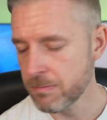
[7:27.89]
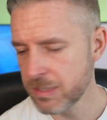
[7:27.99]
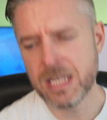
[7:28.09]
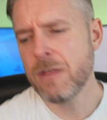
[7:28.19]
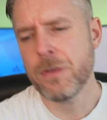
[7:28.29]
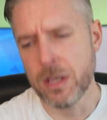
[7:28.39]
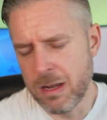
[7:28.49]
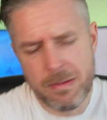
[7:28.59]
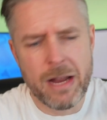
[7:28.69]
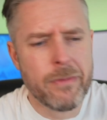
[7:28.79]
Significant.
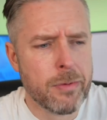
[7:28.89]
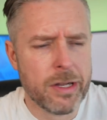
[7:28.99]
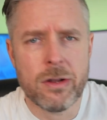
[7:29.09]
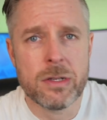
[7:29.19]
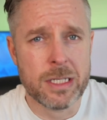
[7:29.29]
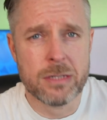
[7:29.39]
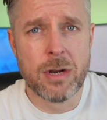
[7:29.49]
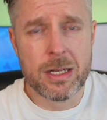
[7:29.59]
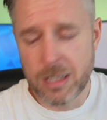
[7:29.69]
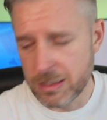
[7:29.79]
I mean, everybody knows this,
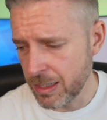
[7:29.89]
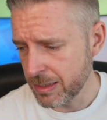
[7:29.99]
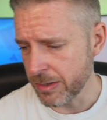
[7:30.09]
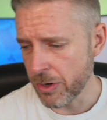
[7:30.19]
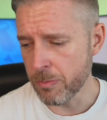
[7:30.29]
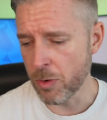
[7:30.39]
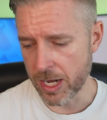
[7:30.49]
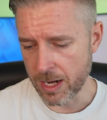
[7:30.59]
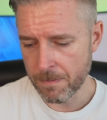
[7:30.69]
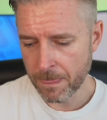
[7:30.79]
right? So it's, it's a
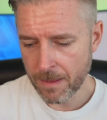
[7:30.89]
no-brainer.